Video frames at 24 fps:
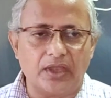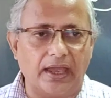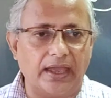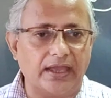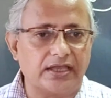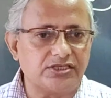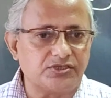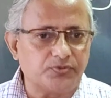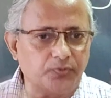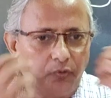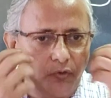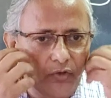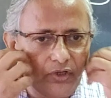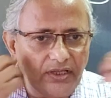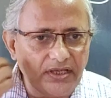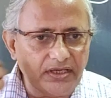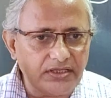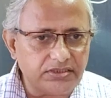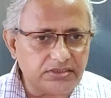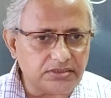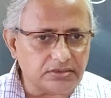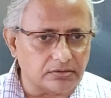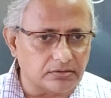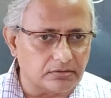
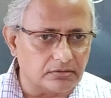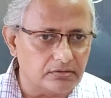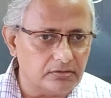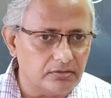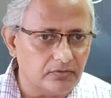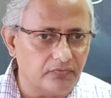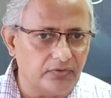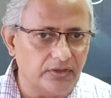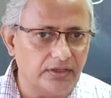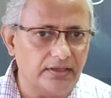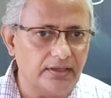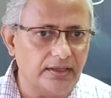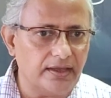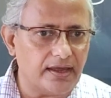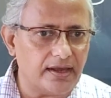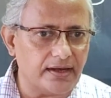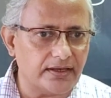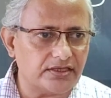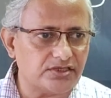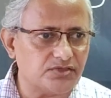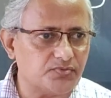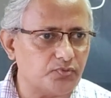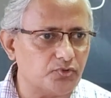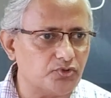exfoliation when they are
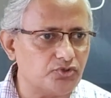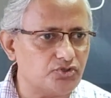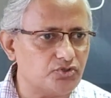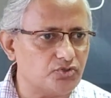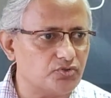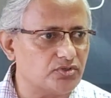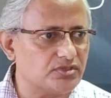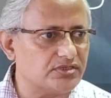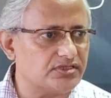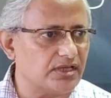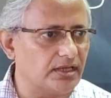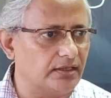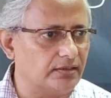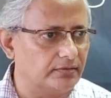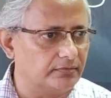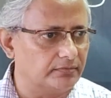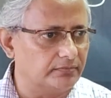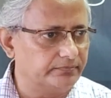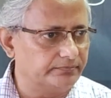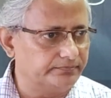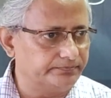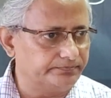exposed to the sun,